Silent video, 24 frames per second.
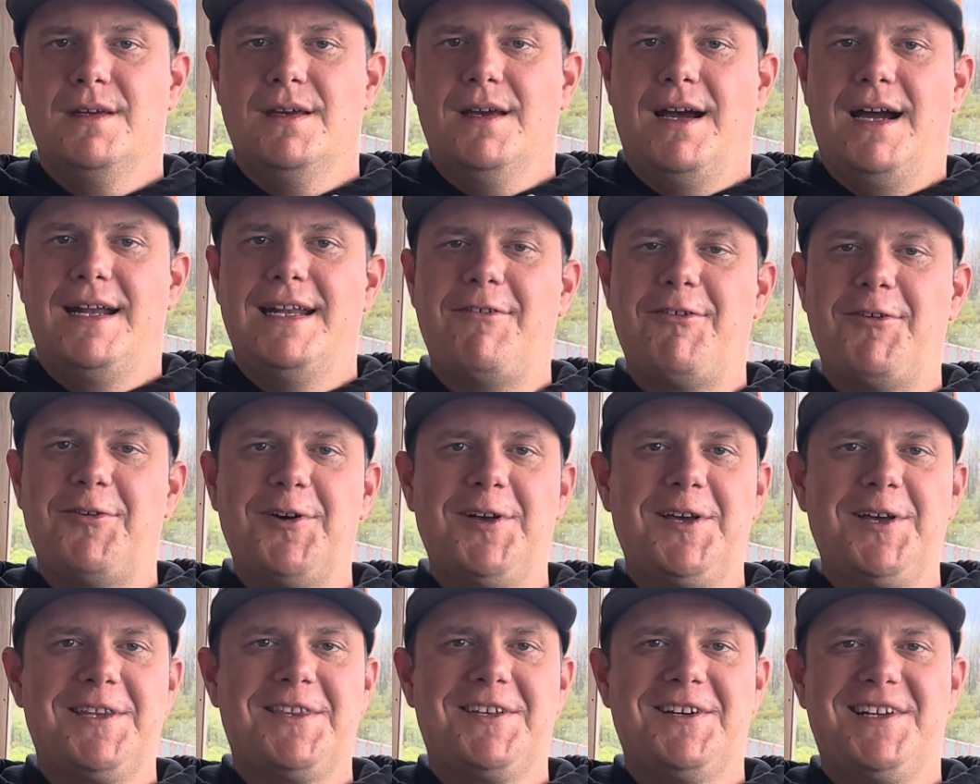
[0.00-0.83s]
I never
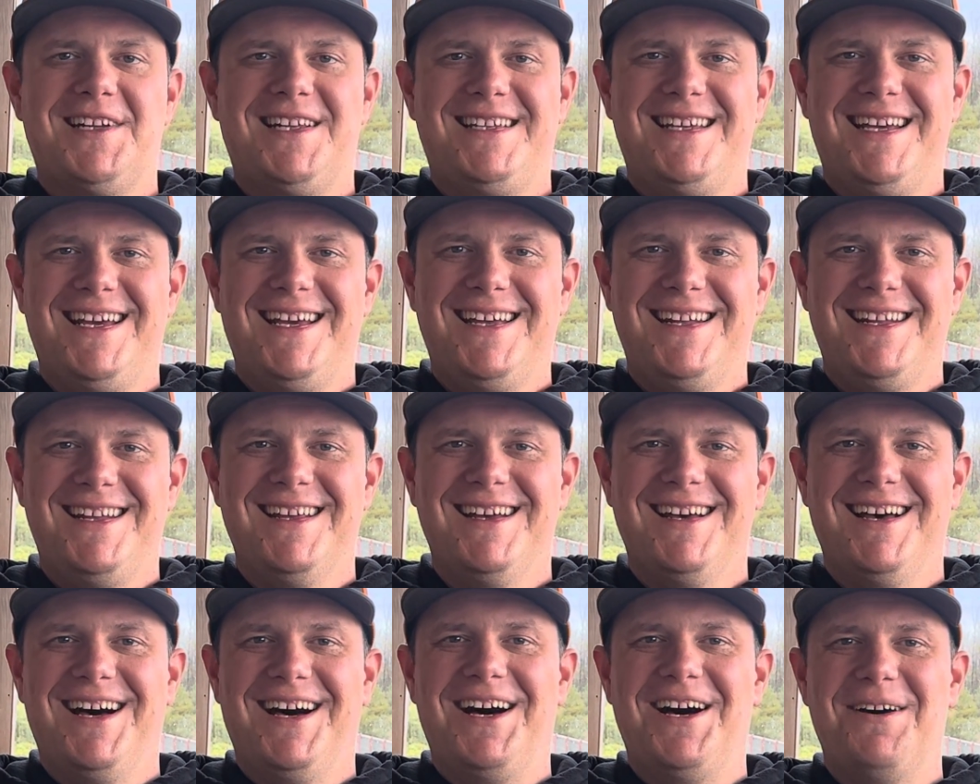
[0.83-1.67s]
really thought I did.
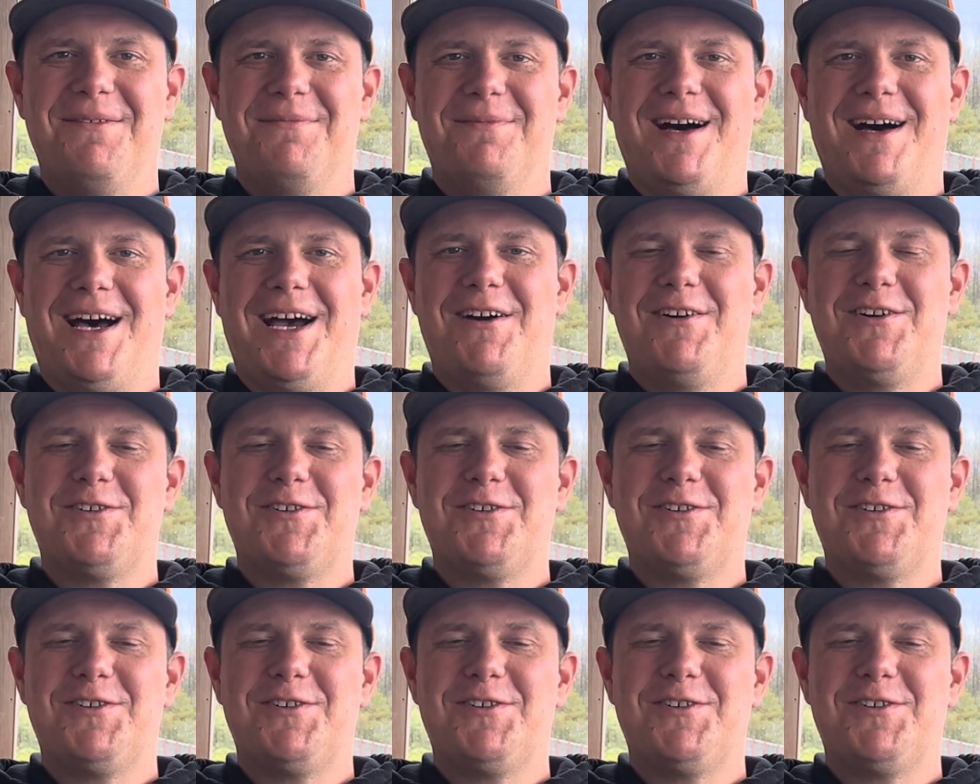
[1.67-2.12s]
I